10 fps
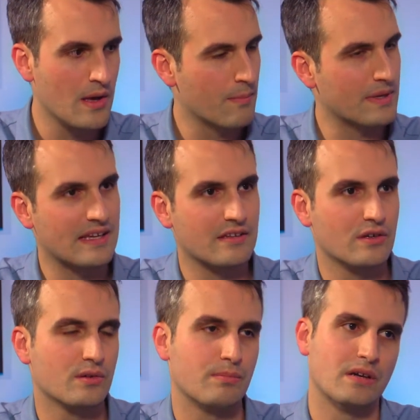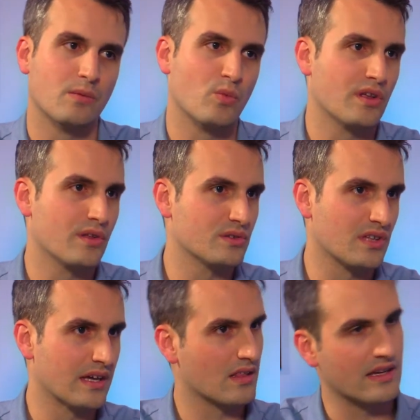but then you can become one of those
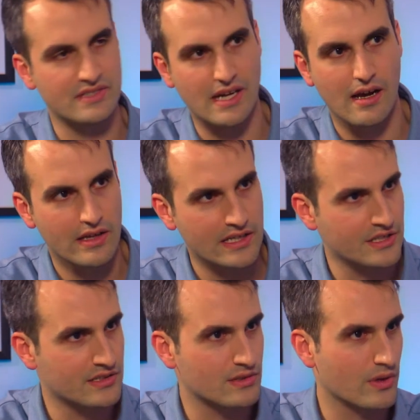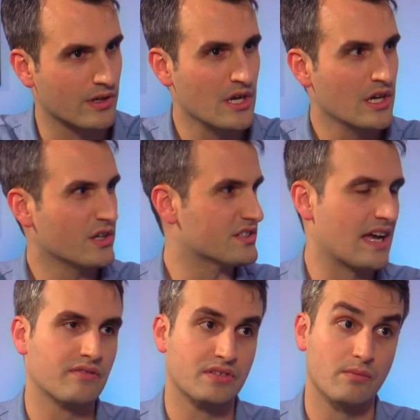like lifestyle agents where you just
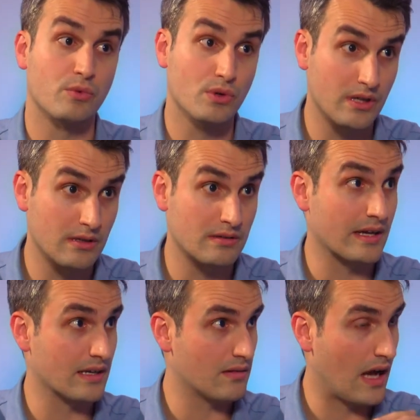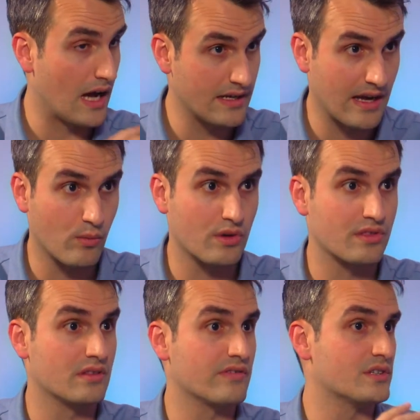have some really like high net worth
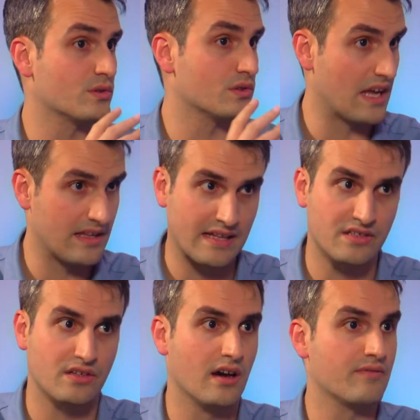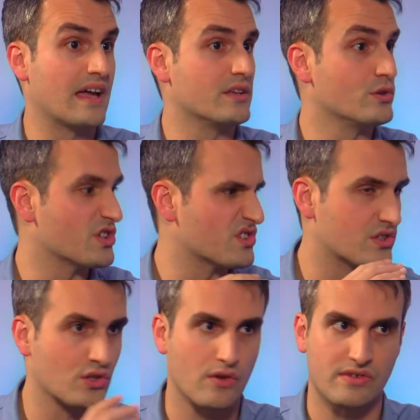individuals and that's enough, and you just service